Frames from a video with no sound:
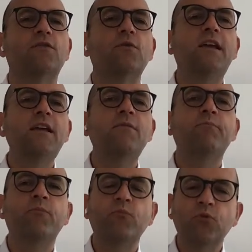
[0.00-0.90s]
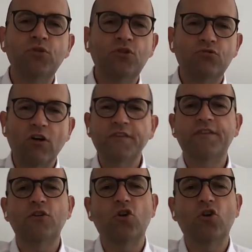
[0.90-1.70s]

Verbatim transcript: So he would cross the